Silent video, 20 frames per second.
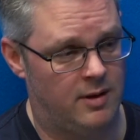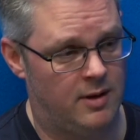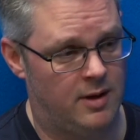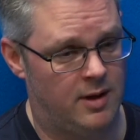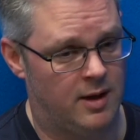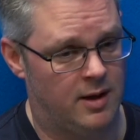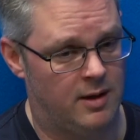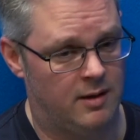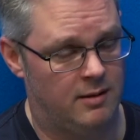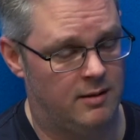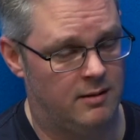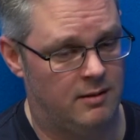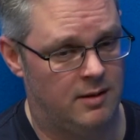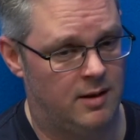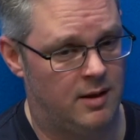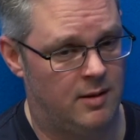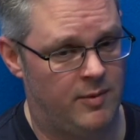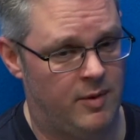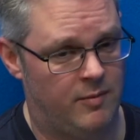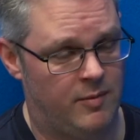
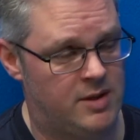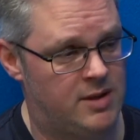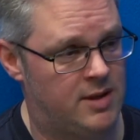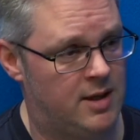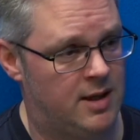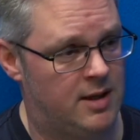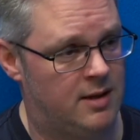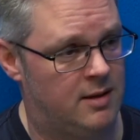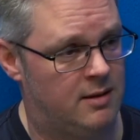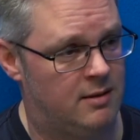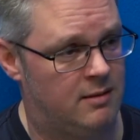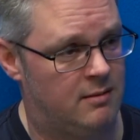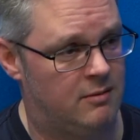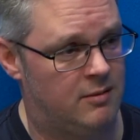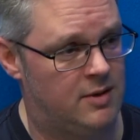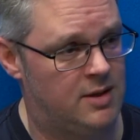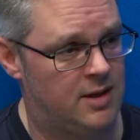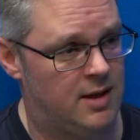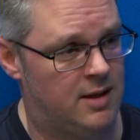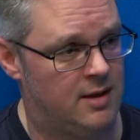I mean, we still had
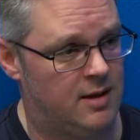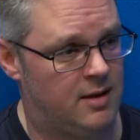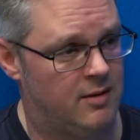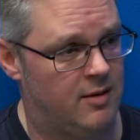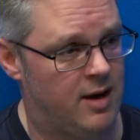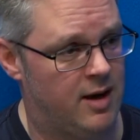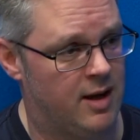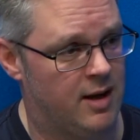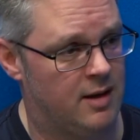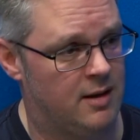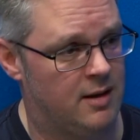the credit.